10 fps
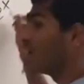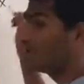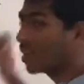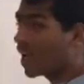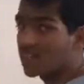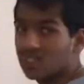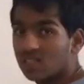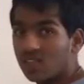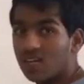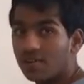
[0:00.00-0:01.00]
know, that is
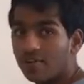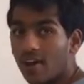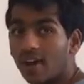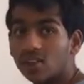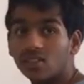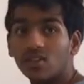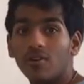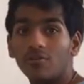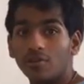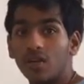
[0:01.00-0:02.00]
just e of x.
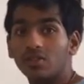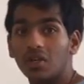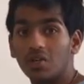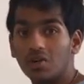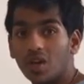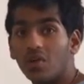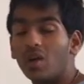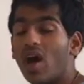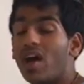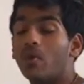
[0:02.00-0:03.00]
For those of you who don't,
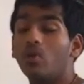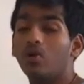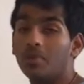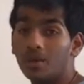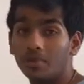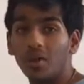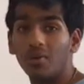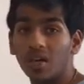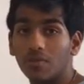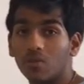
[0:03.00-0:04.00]
I will be
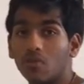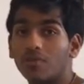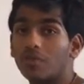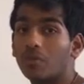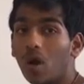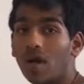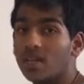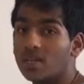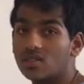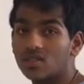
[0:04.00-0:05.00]
uploading a proof of why it
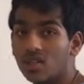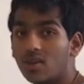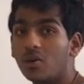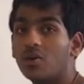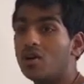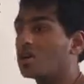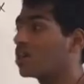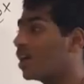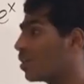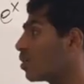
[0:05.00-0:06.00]
is so
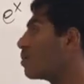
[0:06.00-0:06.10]
later.